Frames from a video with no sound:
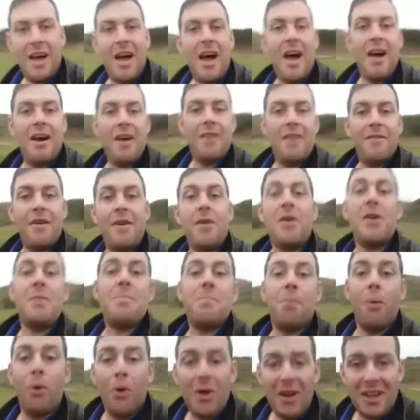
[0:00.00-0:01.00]
very
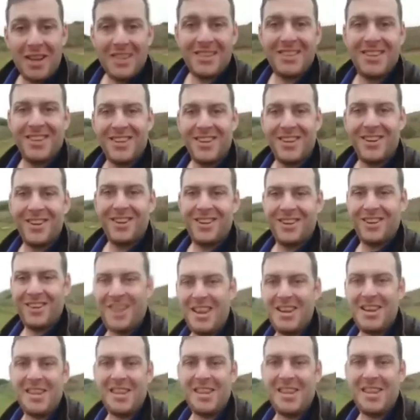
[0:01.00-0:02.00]
buoyant lending,
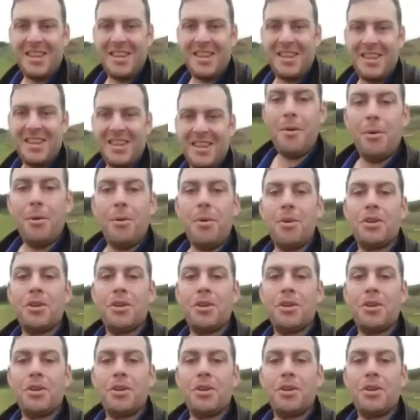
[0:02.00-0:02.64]
which